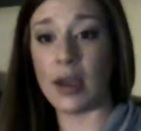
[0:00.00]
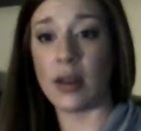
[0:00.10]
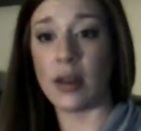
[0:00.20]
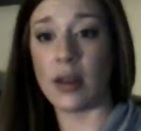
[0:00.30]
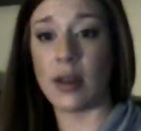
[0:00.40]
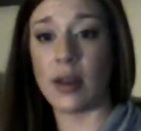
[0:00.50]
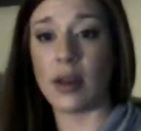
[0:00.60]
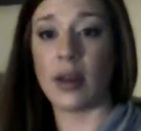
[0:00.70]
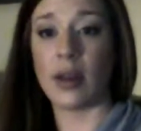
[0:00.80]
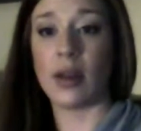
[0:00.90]
And I
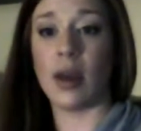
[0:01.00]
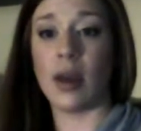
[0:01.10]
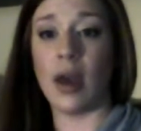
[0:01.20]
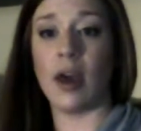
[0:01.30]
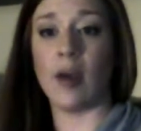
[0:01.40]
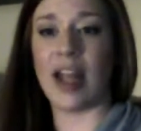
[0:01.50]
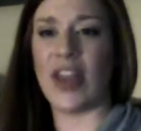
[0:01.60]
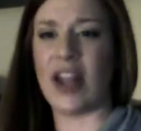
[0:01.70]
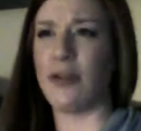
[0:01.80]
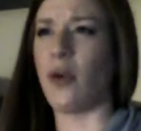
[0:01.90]
think like 4
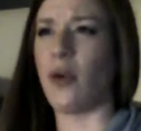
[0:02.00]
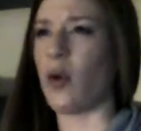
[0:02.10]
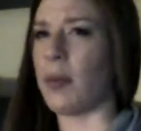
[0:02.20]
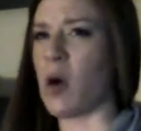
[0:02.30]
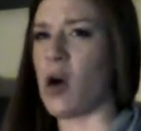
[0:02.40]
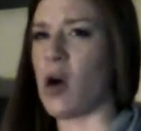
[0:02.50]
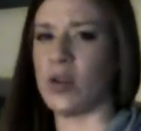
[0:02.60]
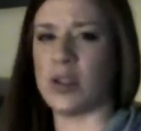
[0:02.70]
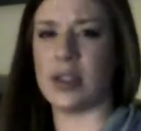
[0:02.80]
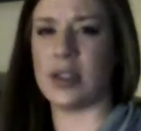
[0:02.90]
meatballs is a
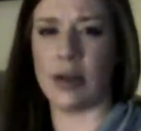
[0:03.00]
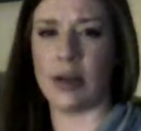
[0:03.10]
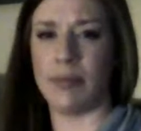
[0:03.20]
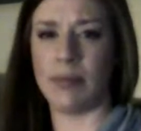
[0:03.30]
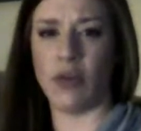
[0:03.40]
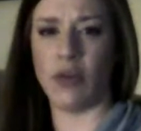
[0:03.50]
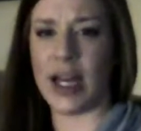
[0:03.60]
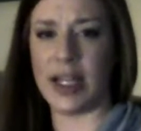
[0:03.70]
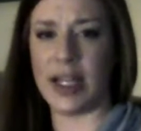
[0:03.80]
red container.